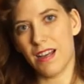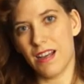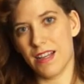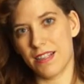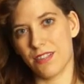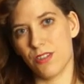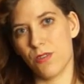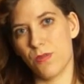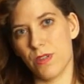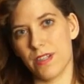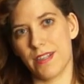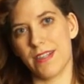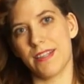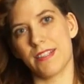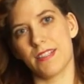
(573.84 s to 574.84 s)
I don't know what
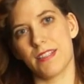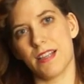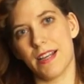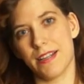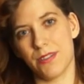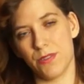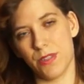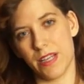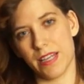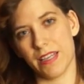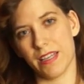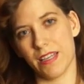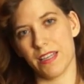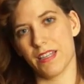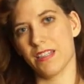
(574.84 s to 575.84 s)
it is. I don't like
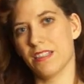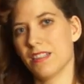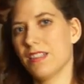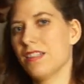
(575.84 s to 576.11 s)
it.